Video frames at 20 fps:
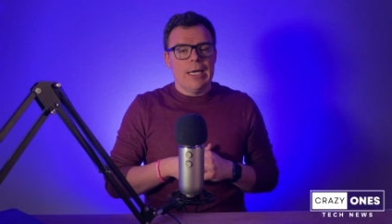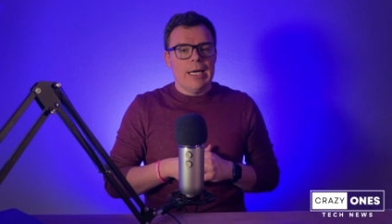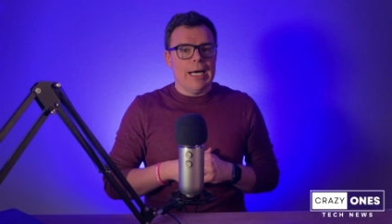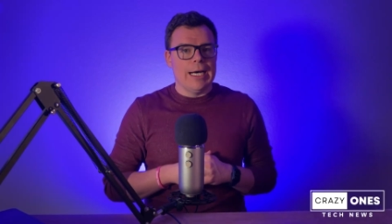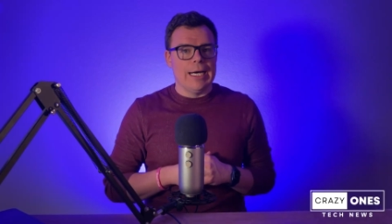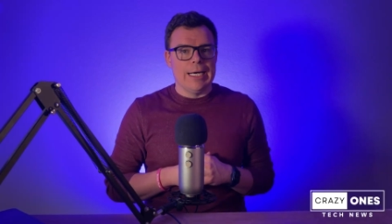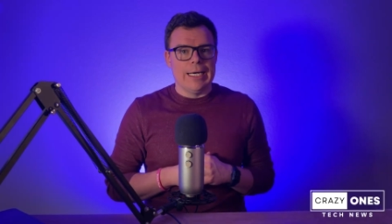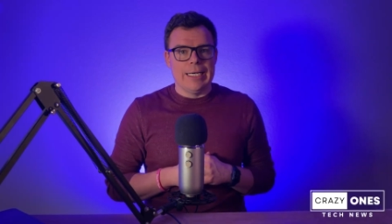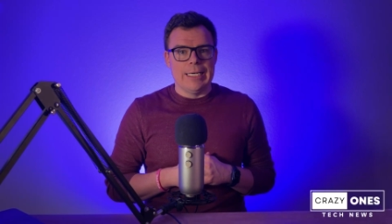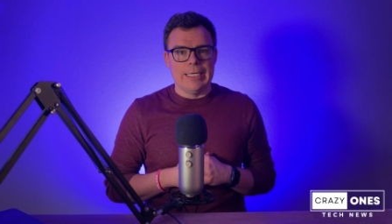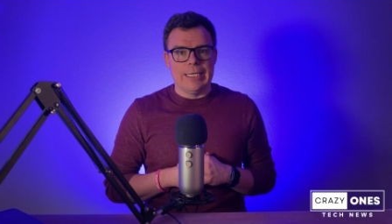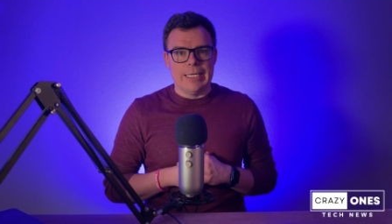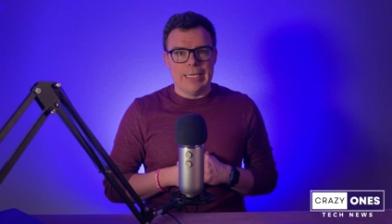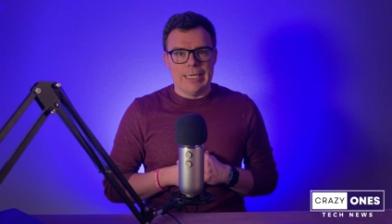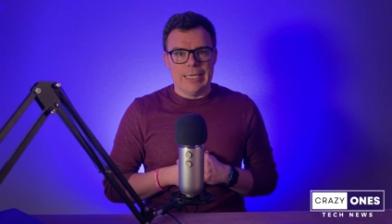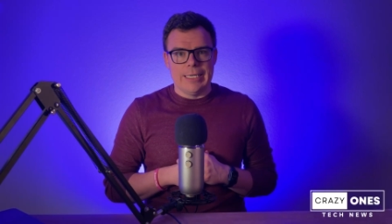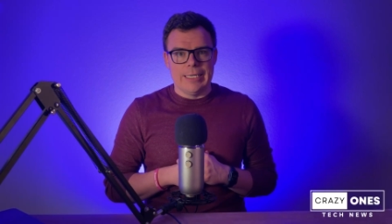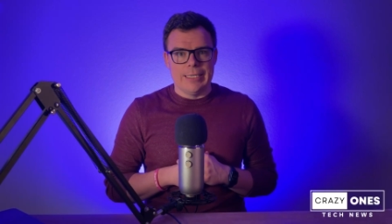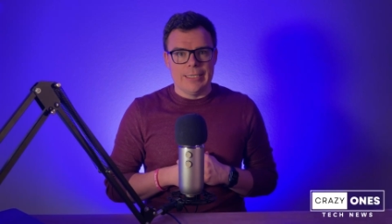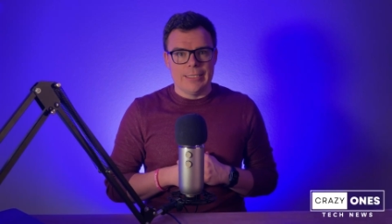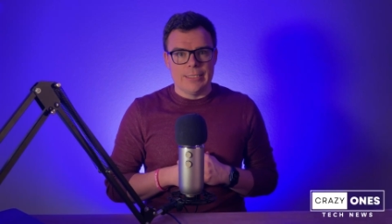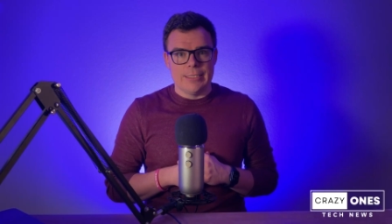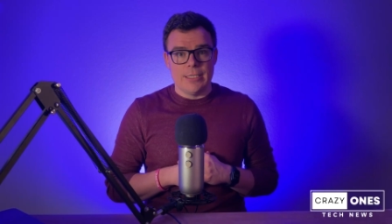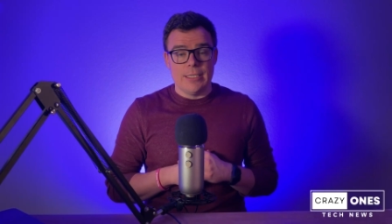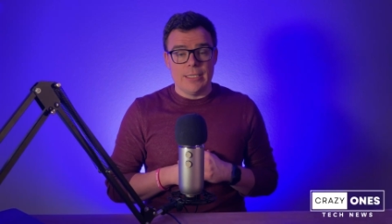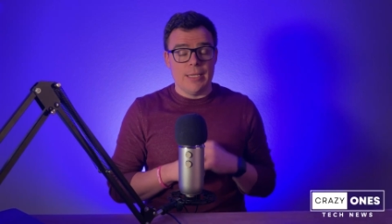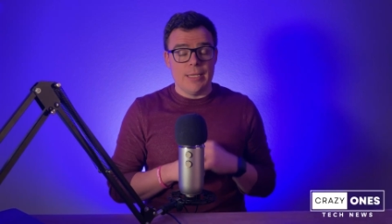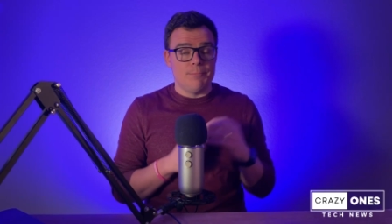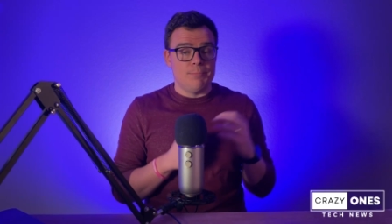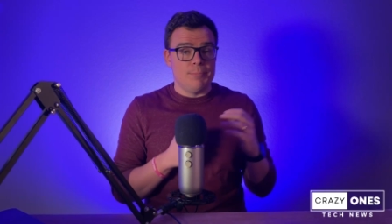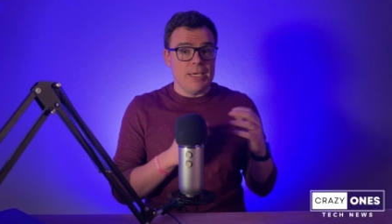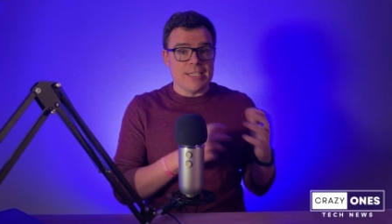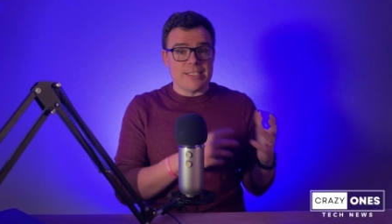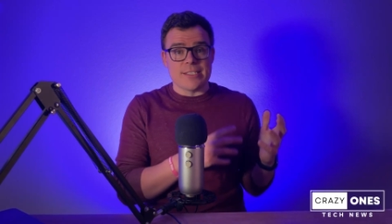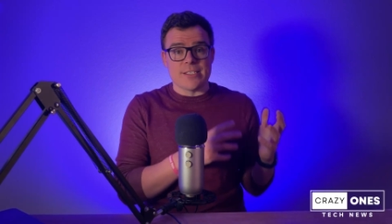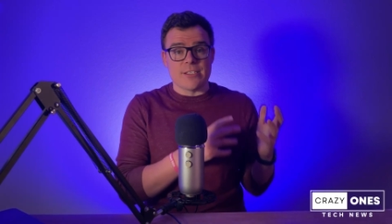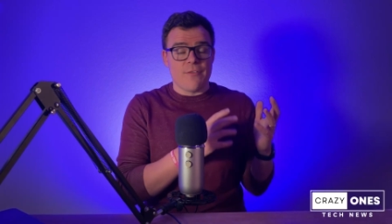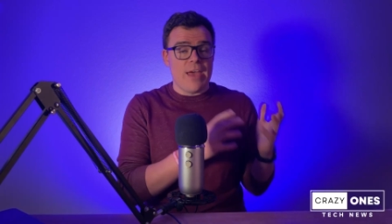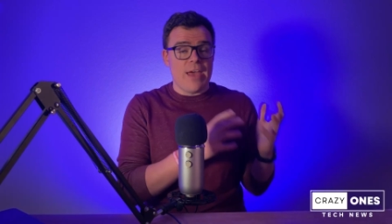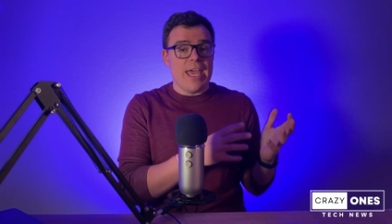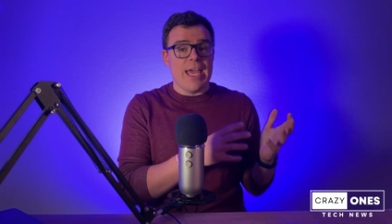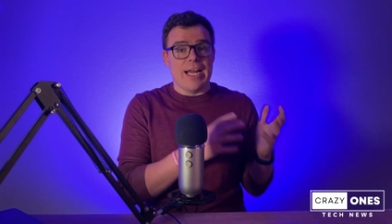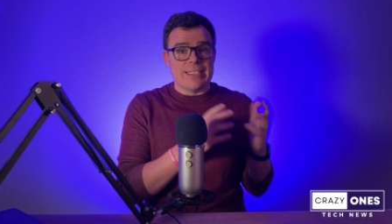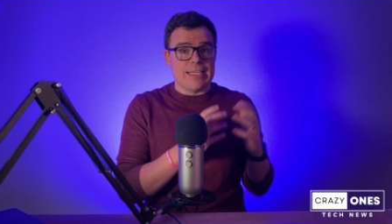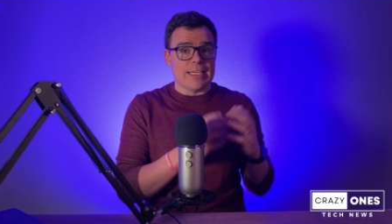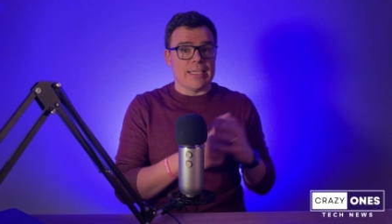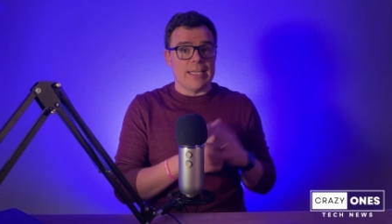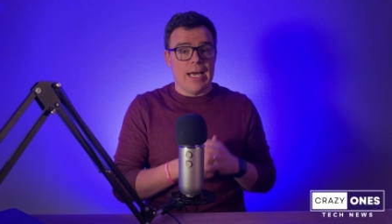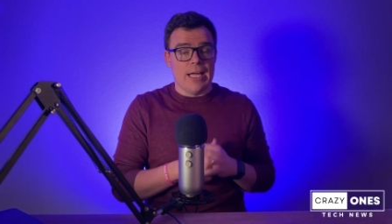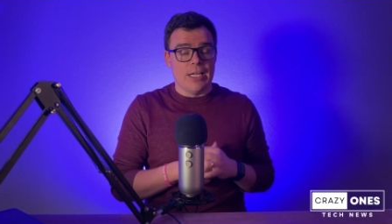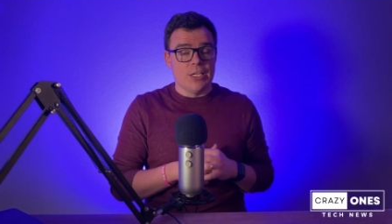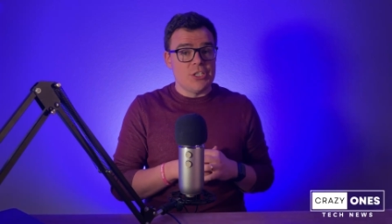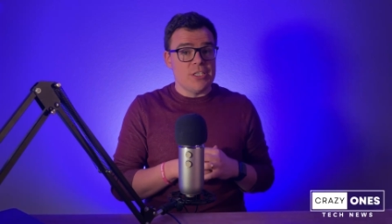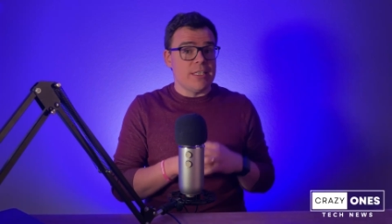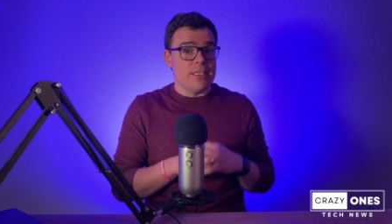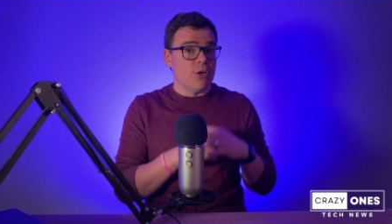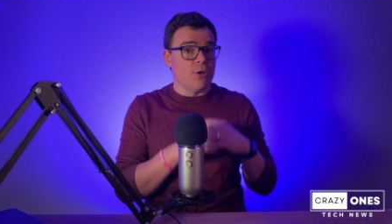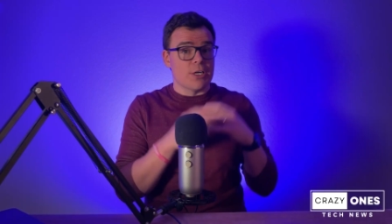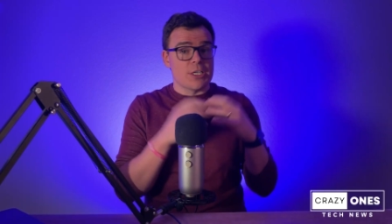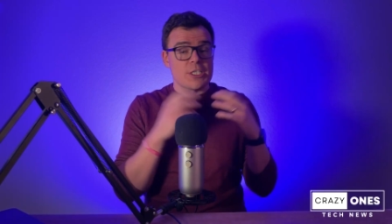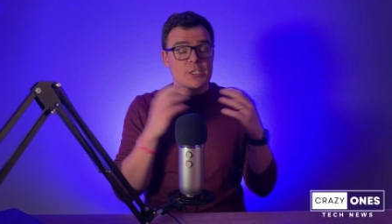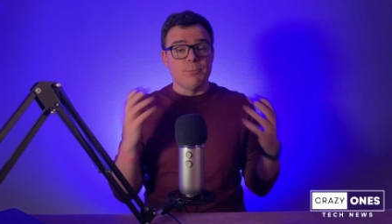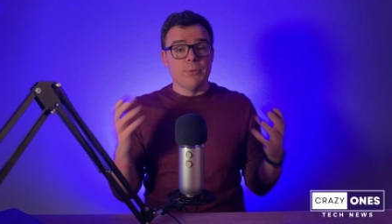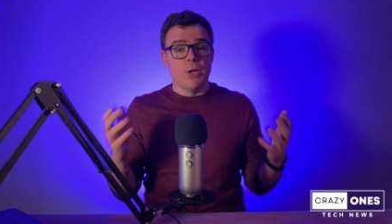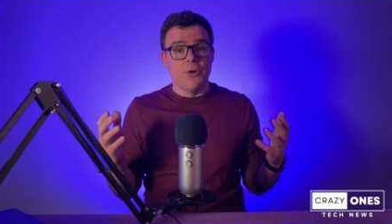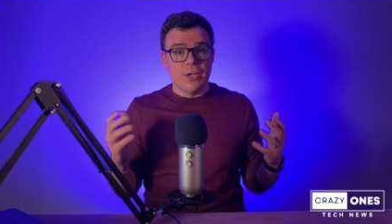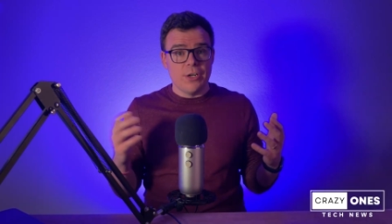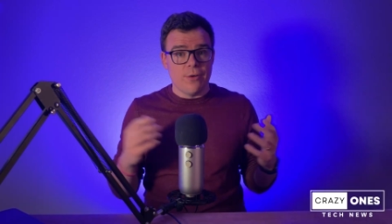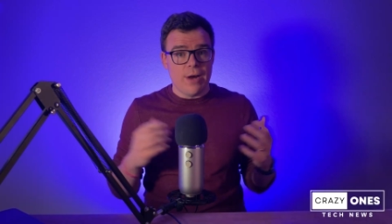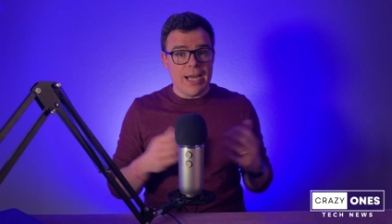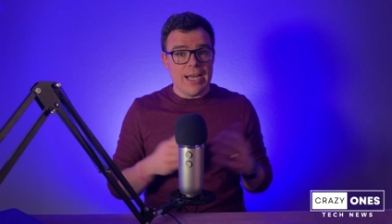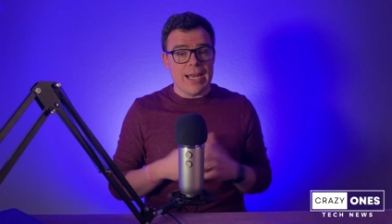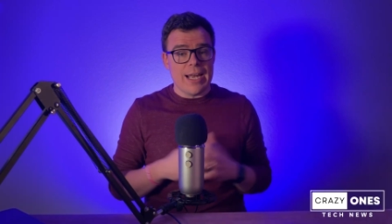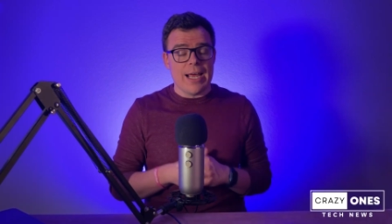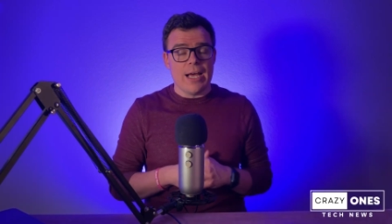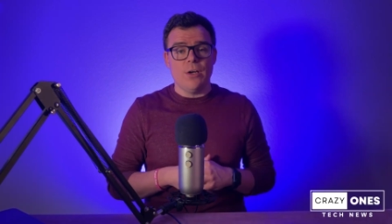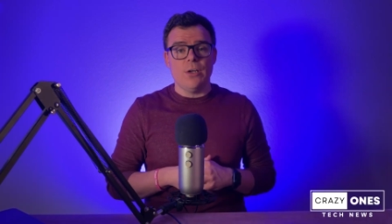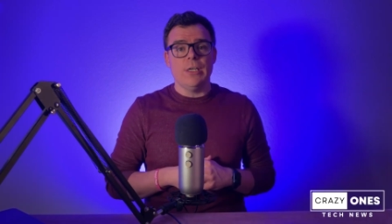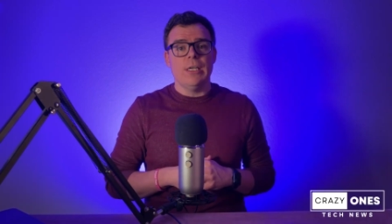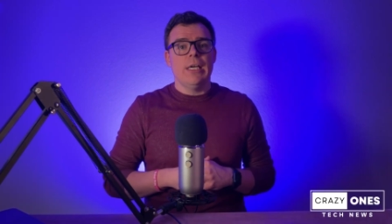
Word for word: Uh, uh, pieces of AI technology that are exploding right now,